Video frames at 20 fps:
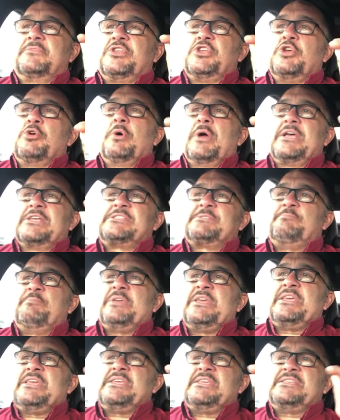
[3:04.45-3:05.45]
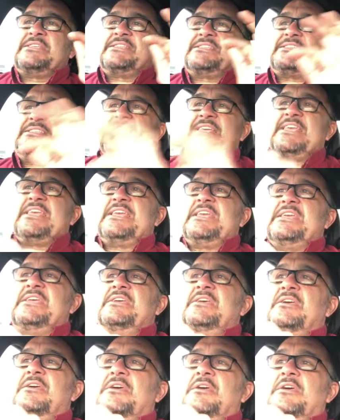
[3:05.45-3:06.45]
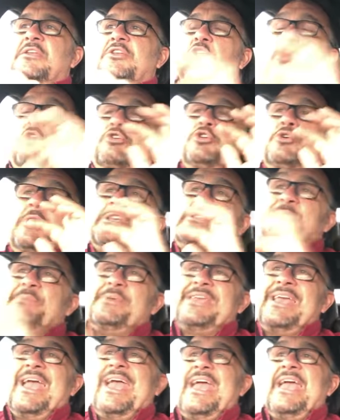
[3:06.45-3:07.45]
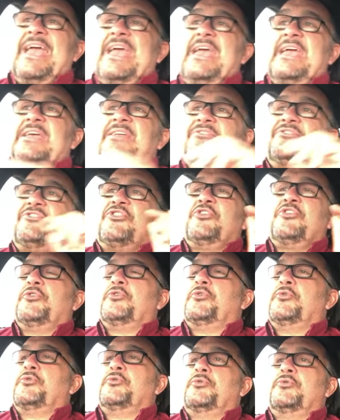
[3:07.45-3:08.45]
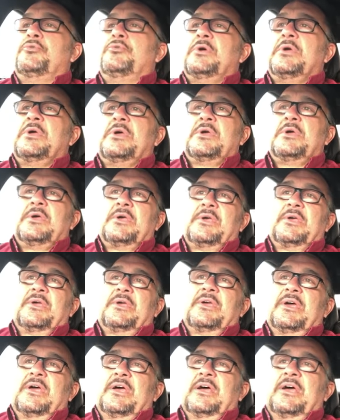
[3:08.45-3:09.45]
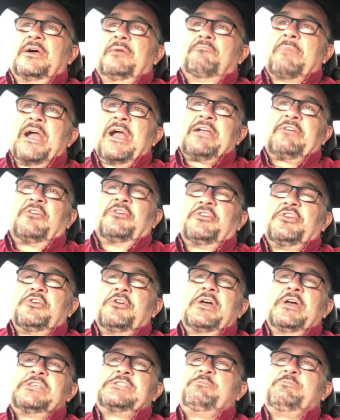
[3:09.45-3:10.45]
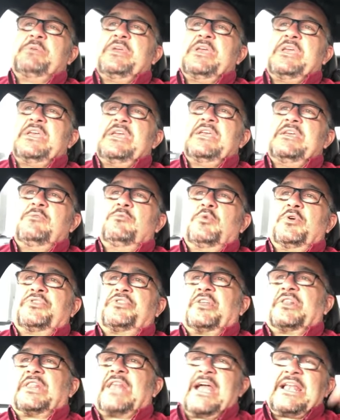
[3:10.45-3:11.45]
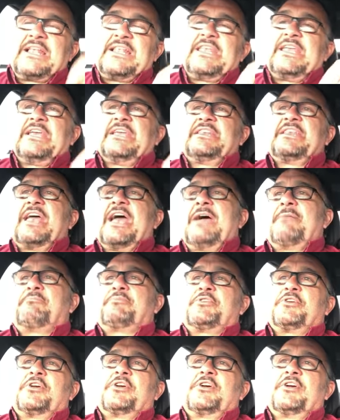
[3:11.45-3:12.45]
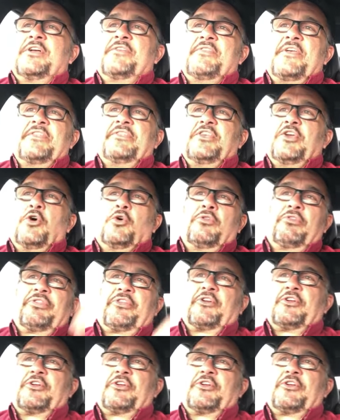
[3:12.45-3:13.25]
USB C, no USB A to micro USB with a lightning adapter, and then the old